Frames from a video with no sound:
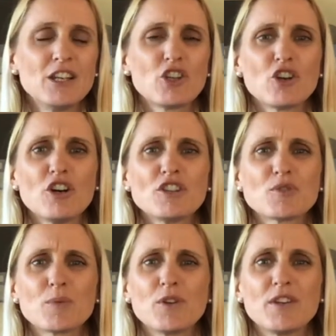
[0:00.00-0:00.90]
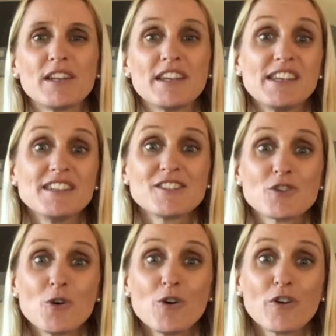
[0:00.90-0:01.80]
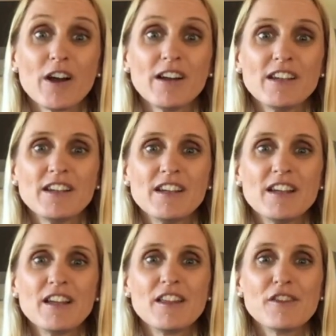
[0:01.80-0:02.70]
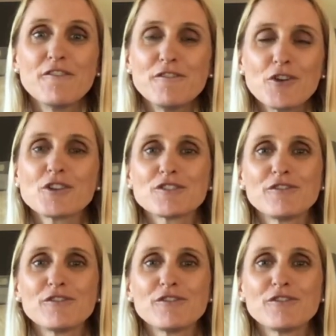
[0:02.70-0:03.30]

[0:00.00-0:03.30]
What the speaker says: God's word, his Torah, the first